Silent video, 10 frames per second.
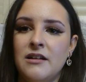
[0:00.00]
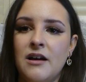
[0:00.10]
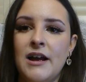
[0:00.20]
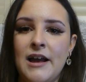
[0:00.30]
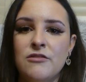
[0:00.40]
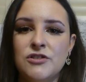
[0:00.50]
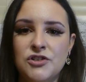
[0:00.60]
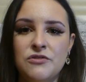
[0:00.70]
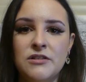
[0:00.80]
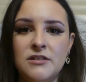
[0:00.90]
in our house
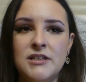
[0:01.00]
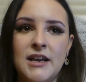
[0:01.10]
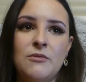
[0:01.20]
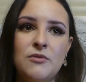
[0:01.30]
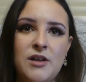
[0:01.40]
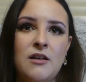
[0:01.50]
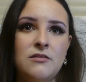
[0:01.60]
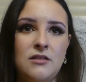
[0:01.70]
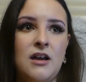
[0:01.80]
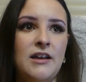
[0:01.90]
during the day without
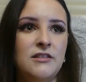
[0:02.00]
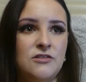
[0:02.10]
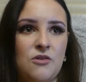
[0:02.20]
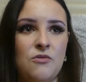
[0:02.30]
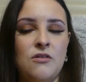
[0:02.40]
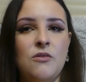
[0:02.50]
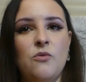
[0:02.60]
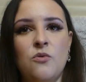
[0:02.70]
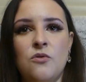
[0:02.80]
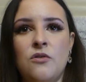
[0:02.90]
the lights on,
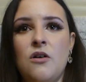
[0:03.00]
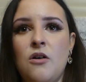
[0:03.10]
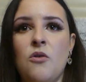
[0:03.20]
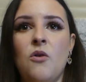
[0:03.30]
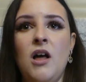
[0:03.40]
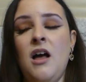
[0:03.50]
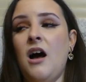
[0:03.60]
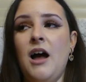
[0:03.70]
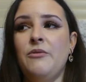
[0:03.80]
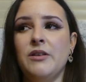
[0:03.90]
or oh,
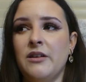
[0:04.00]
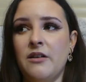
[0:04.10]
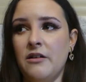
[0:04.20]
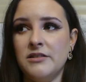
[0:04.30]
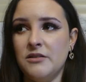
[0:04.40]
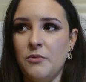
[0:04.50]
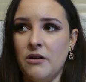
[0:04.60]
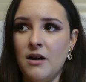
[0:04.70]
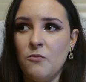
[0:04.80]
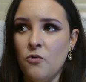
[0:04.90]
I really can't see
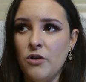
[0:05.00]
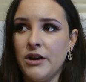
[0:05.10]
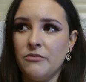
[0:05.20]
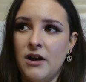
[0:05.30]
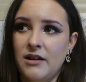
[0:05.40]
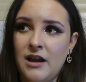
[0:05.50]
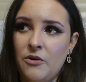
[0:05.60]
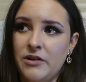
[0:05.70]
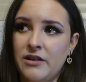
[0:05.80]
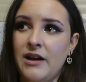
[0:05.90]
where I'm walking right now
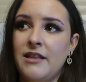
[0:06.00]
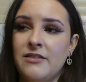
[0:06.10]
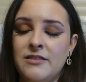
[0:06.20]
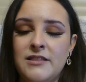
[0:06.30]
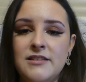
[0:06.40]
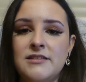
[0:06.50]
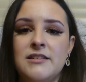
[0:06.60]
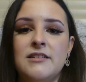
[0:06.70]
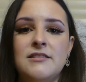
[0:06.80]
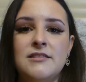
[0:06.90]
at night. This
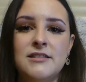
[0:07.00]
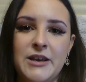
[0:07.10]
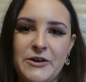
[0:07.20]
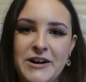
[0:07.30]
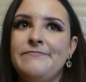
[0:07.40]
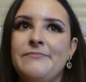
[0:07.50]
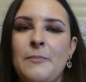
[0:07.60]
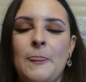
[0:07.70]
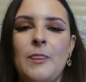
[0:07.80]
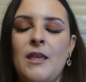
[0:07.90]
is scary.
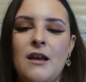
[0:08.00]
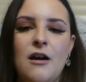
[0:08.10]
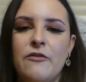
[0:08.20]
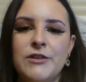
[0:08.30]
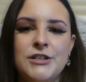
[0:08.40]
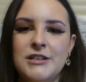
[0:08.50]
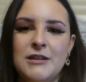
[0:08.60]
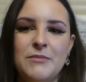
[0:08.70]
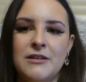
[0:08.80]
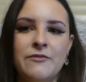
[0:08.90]
Our vision
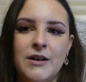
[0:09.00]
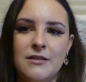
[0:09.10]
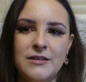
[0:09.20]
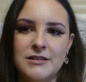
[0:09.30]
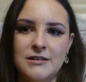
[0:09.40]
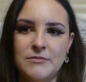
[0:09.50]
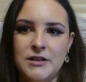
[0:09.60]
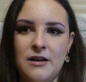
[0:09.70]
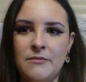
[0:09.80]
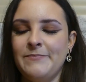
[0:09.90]
can be a funny thing
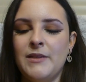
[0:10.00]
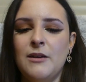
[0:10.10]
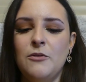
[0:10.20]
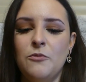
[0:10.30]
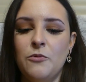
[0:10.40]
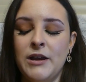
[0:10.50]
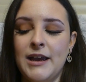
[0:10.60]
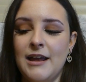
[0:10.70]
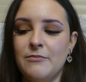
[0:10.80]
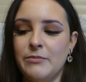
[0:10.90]
sometimes. We
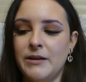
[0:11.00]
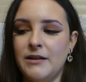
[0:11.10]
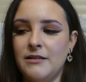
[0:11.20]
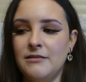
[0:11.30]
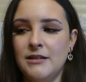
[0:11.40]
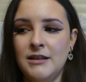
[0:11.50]
can be